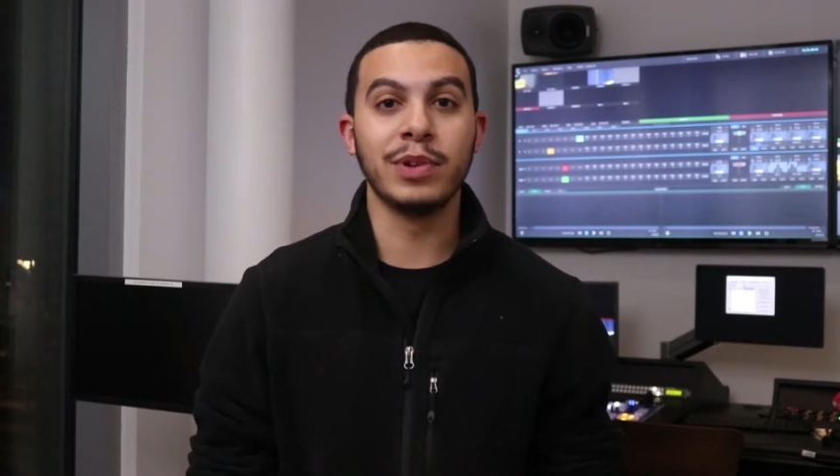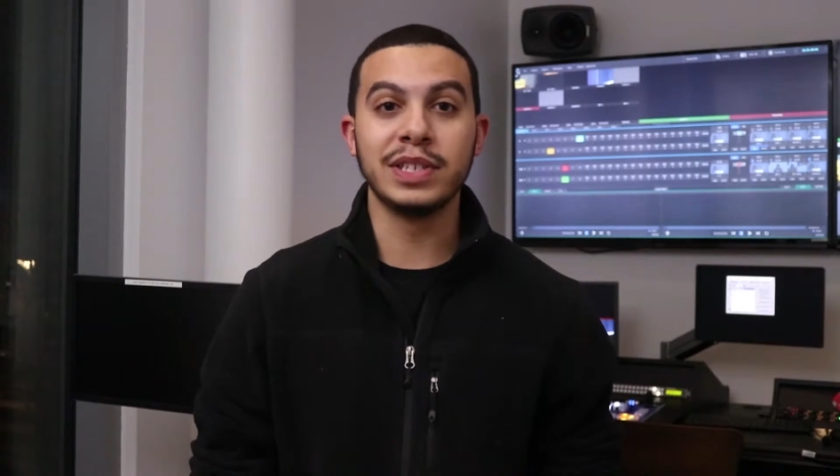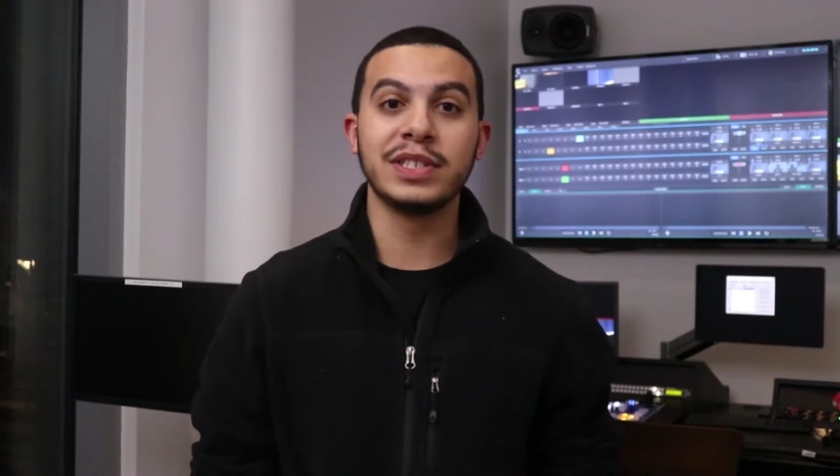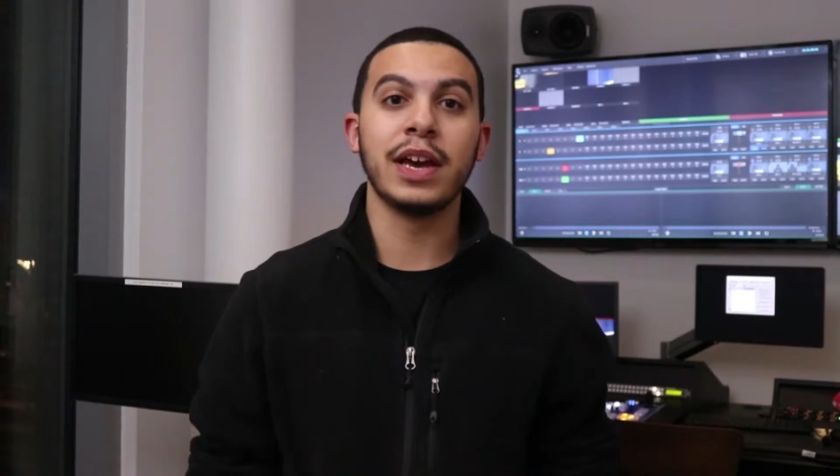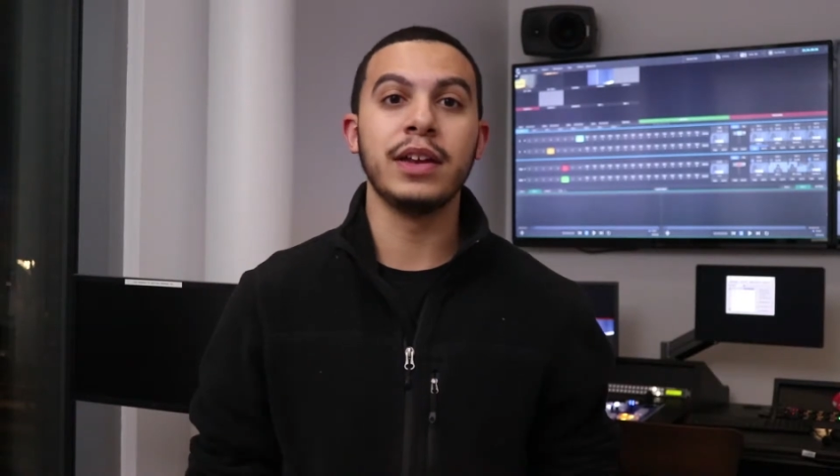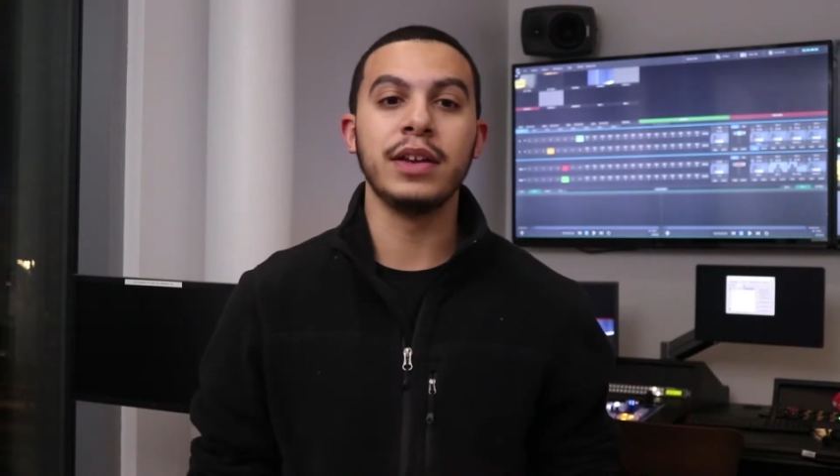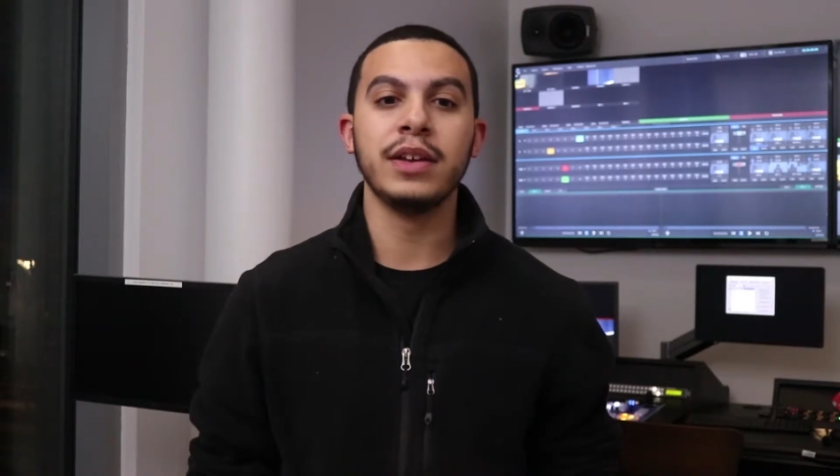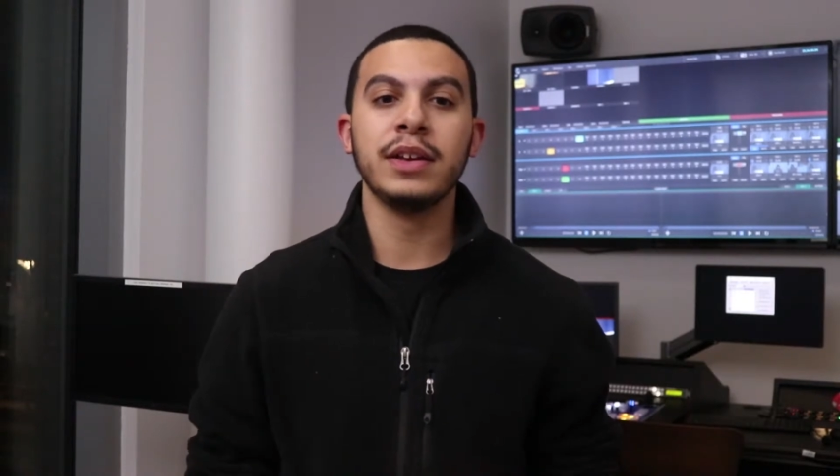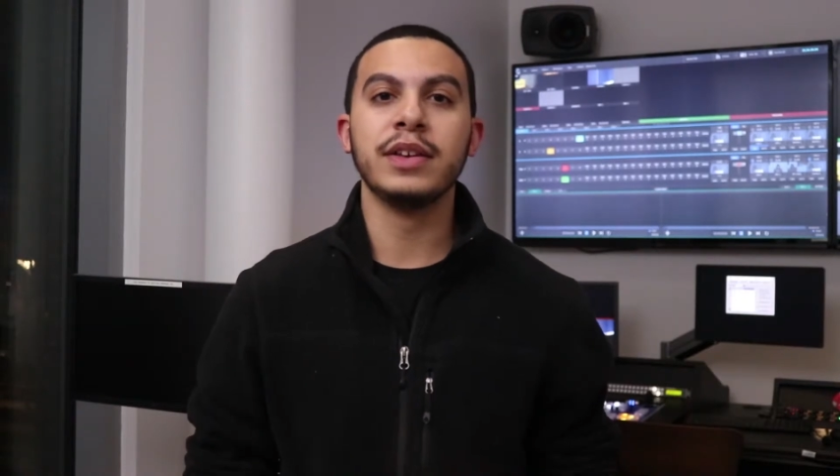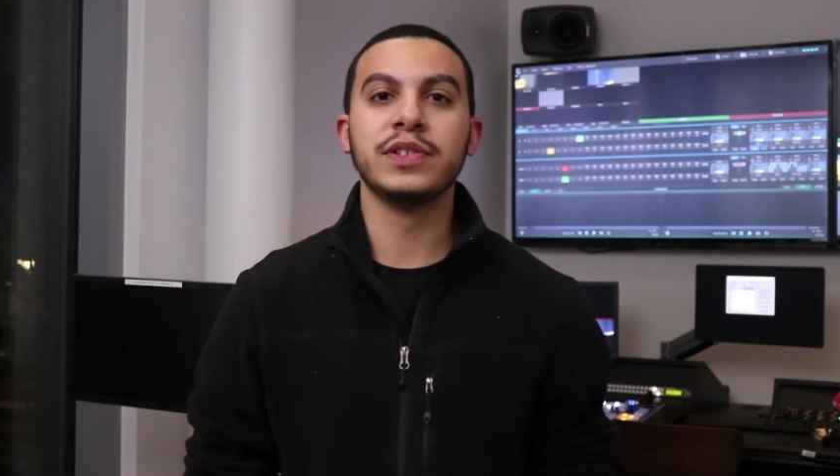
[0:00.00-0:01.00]
one-sided
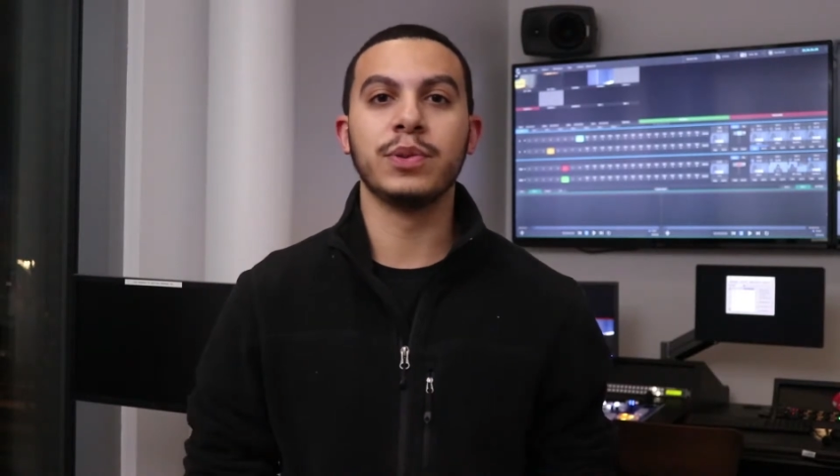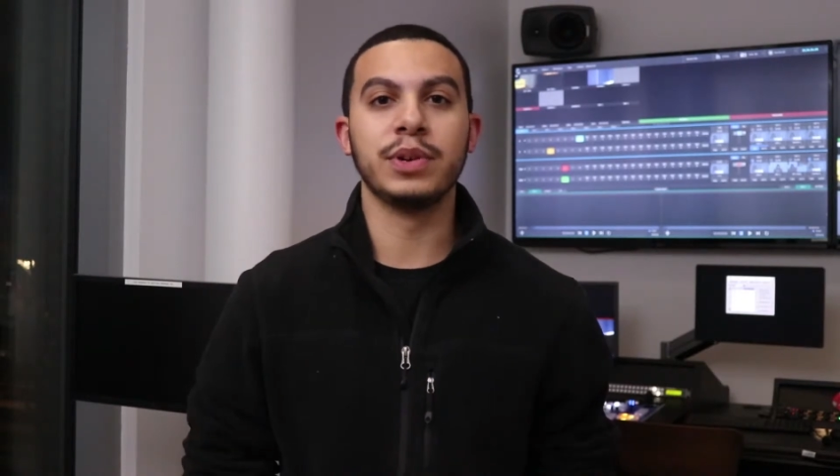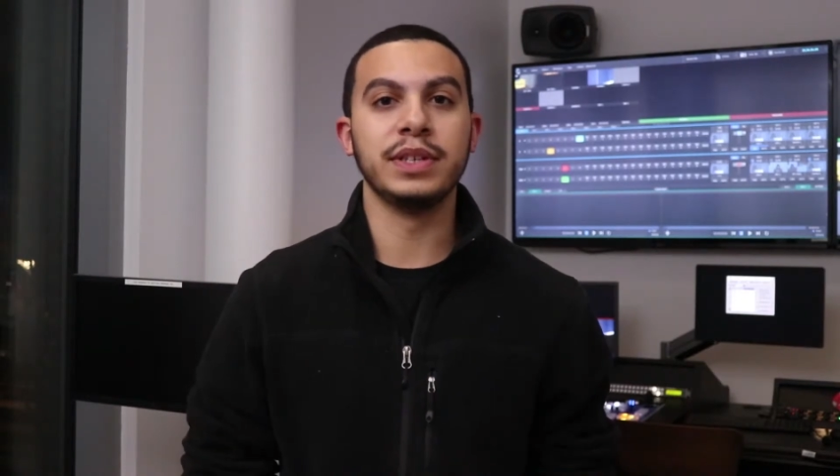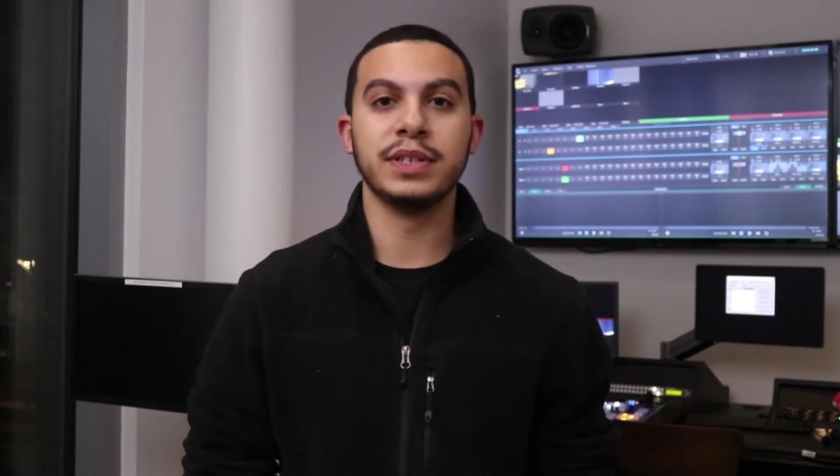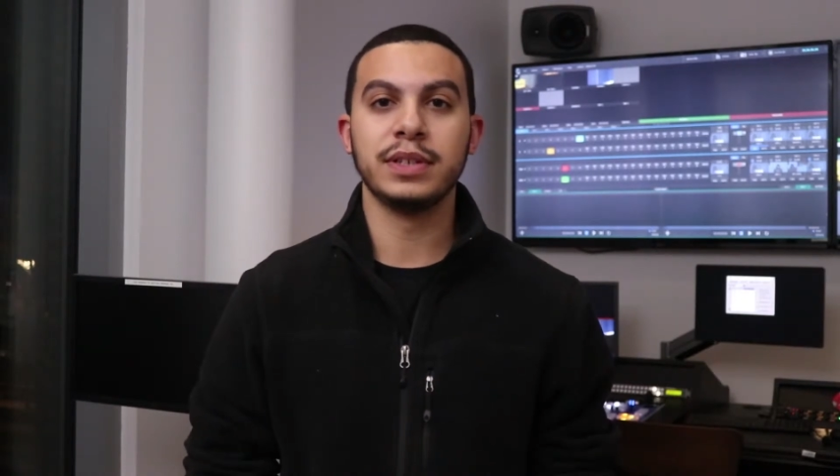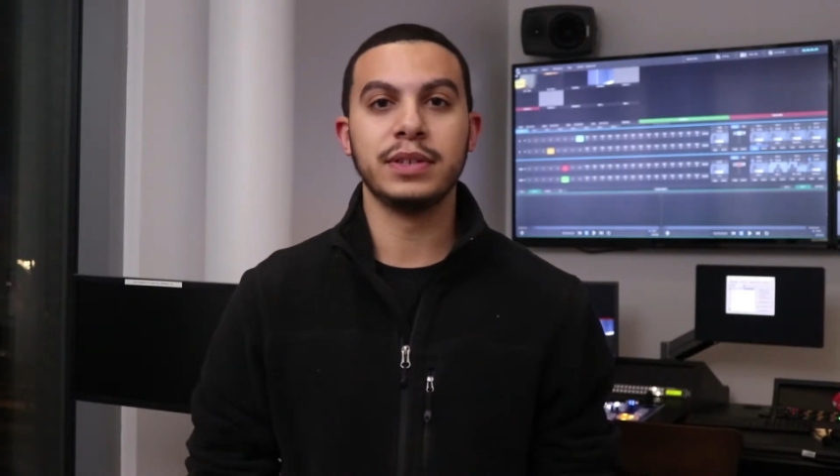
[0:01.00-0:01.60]
stories.